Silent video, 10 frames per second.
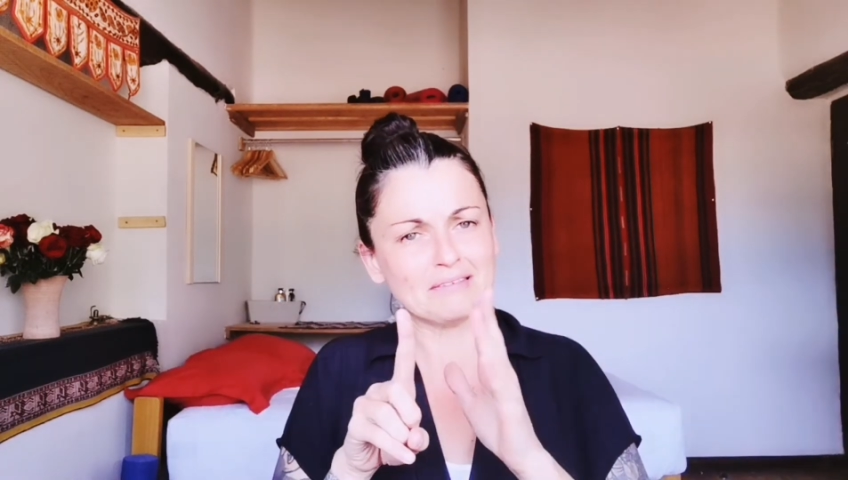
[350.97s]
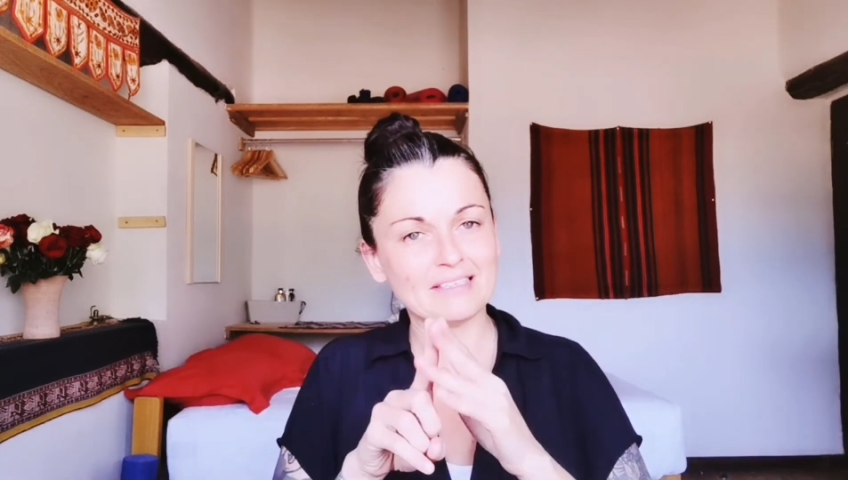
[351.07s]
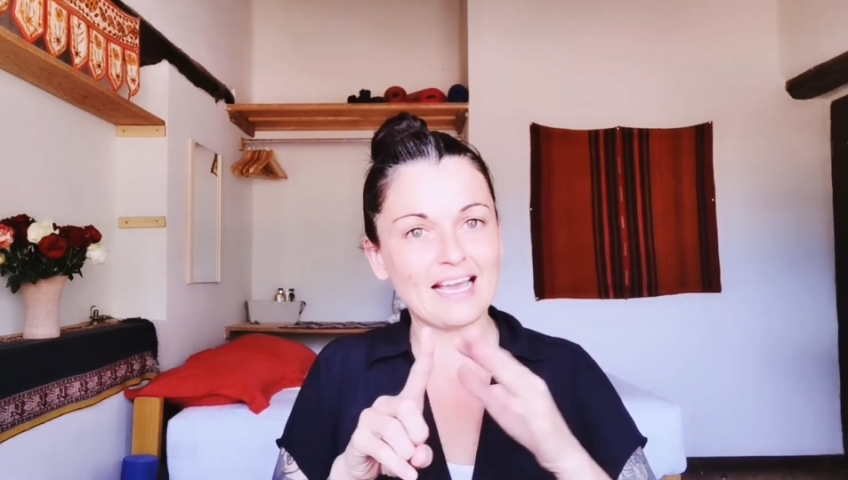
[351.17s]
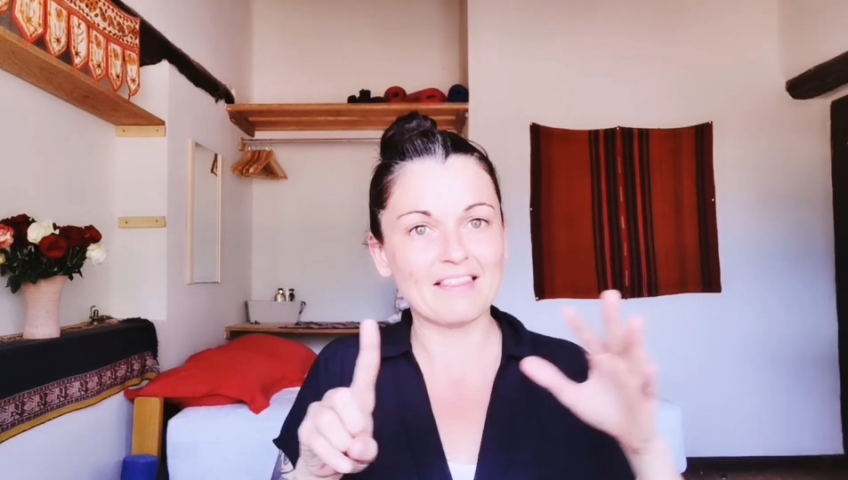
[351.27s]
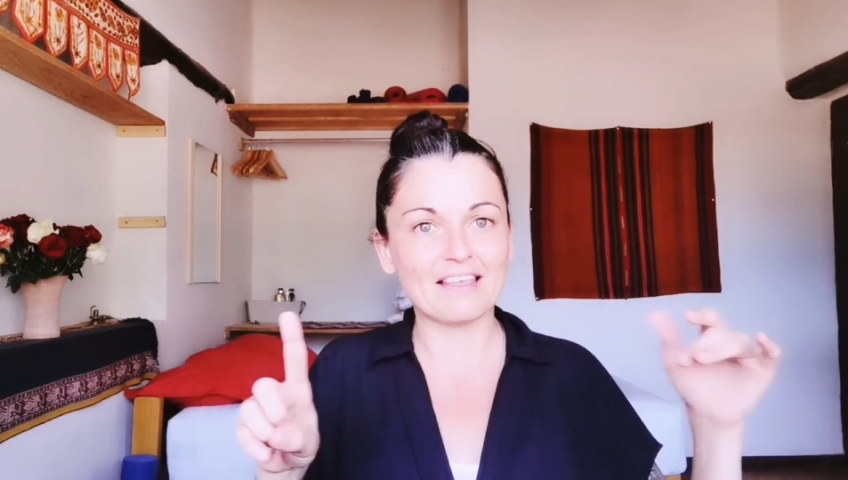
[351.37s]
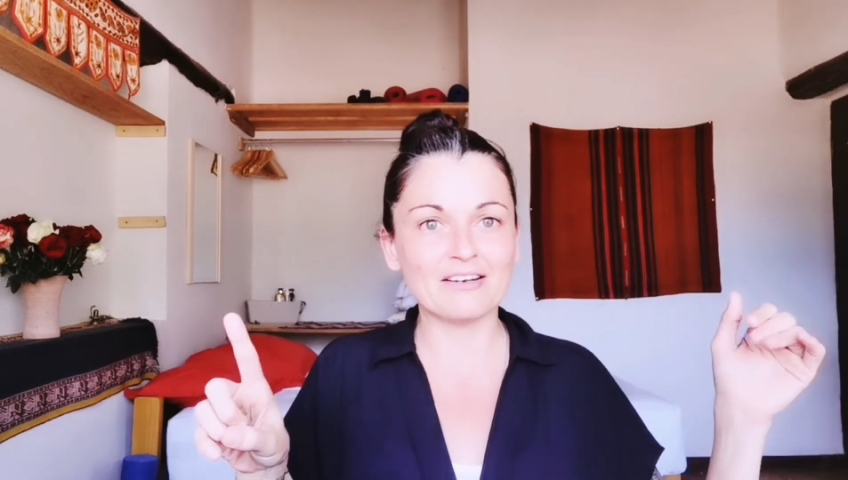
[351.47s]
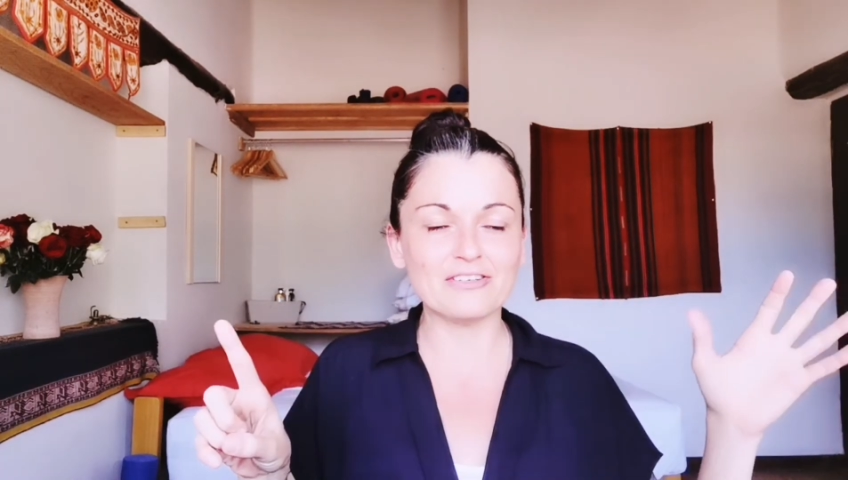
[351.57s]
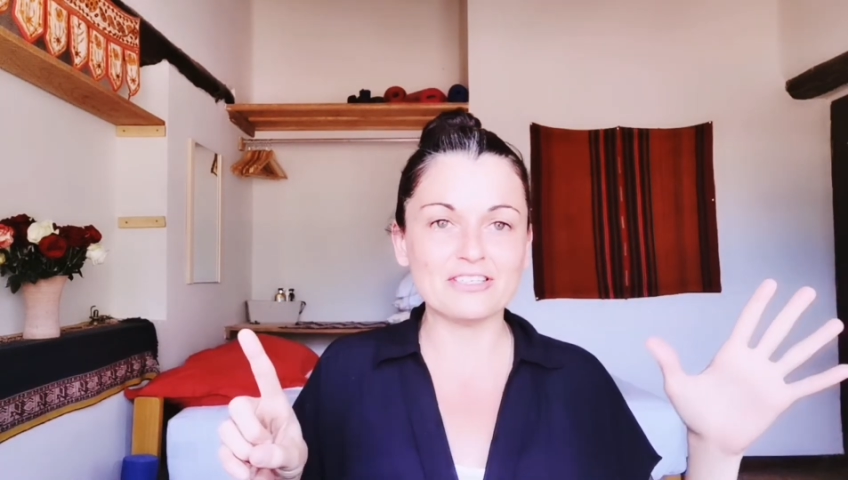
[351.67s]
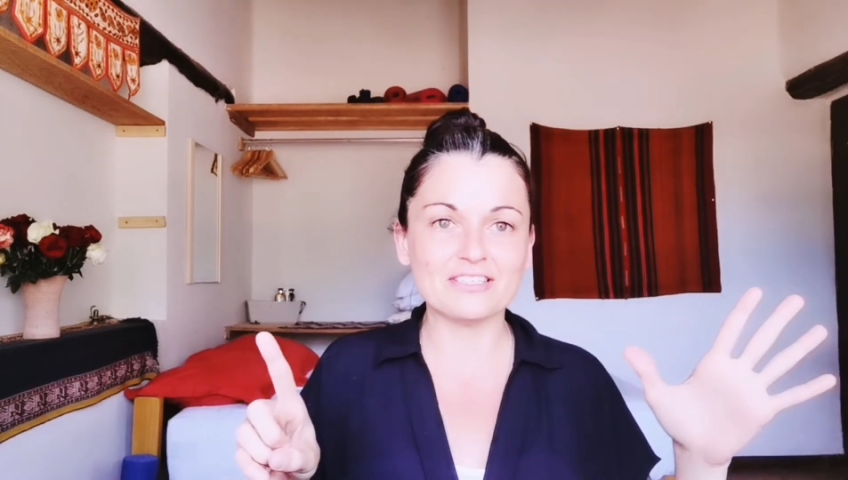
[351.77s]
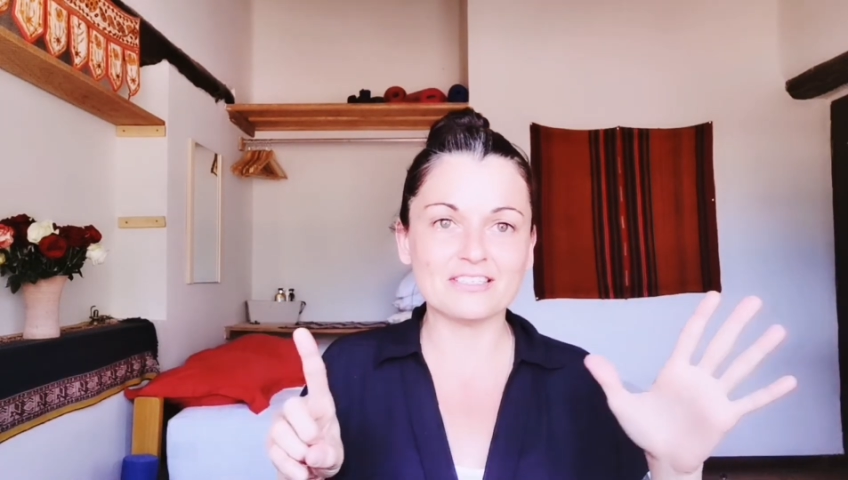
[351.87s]
oh yeah,
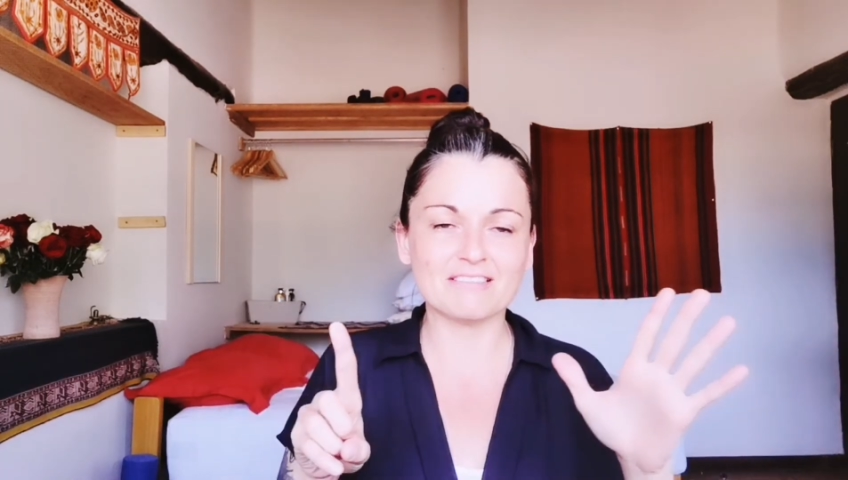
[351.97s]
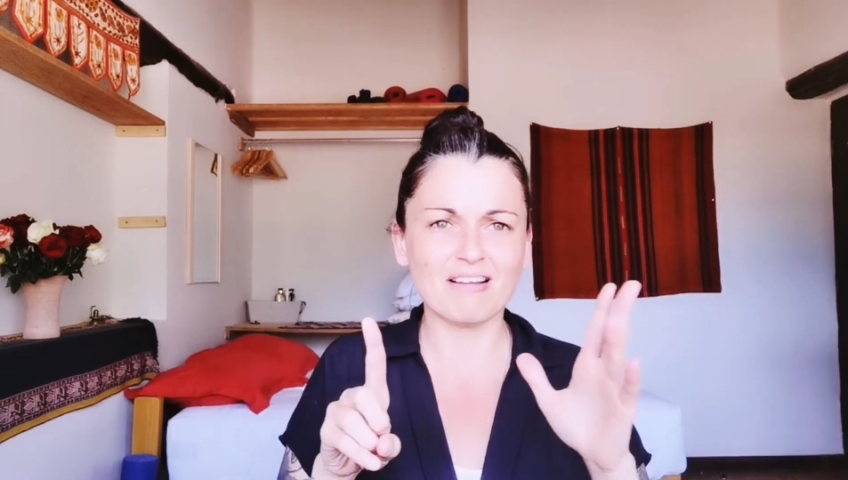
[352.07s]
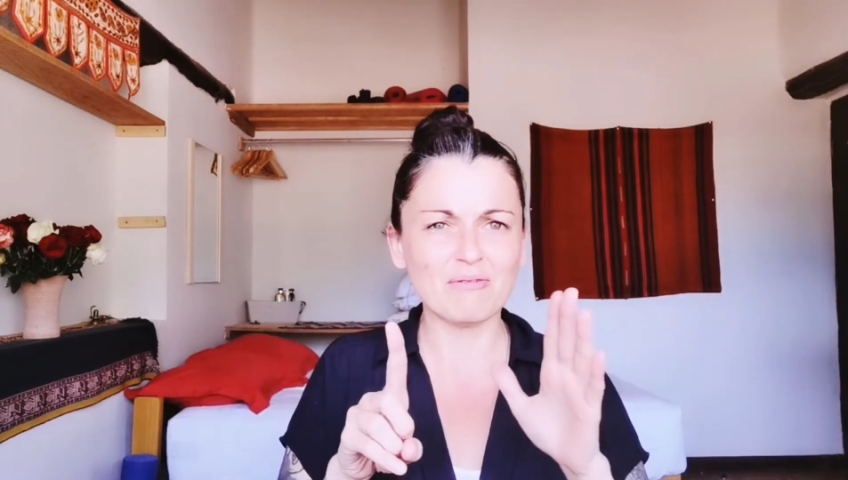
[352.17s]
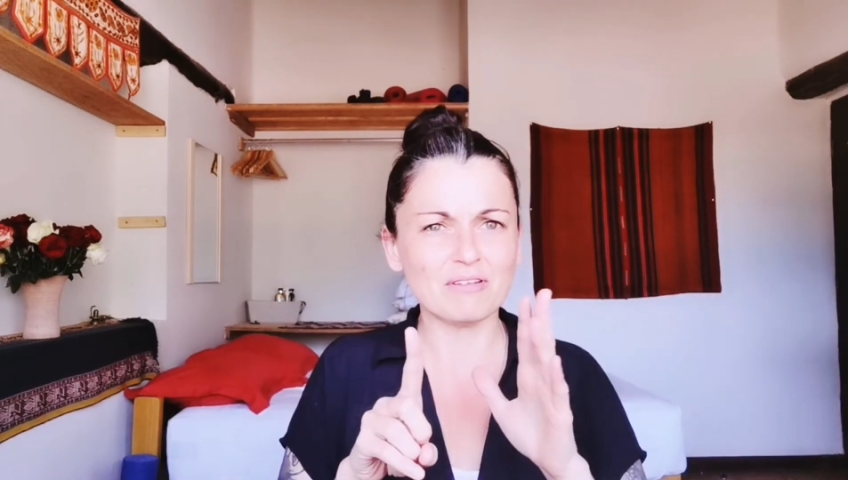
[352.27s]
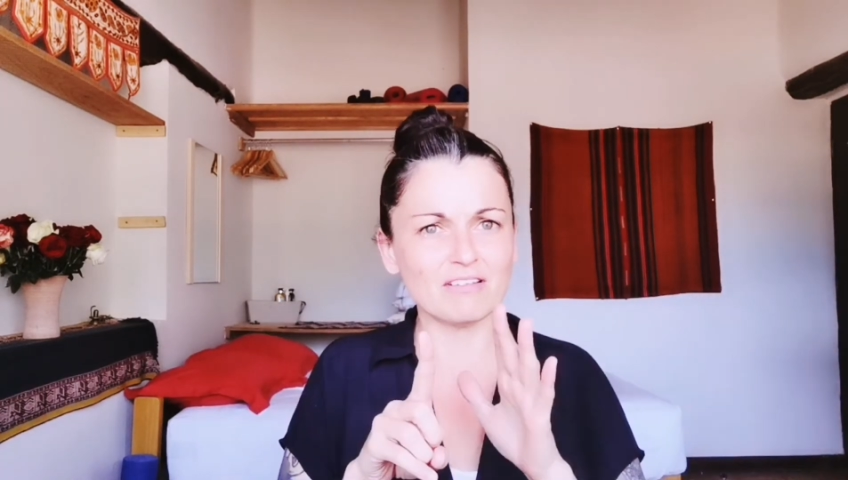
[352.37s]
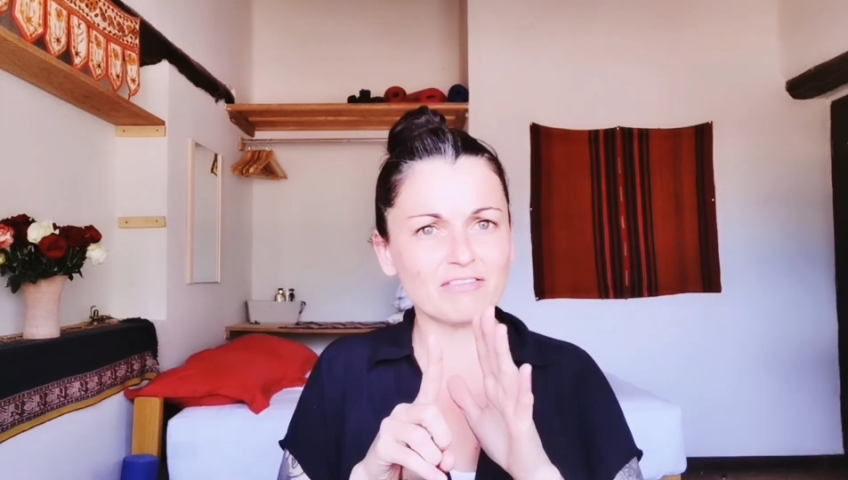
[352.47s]
the energy's not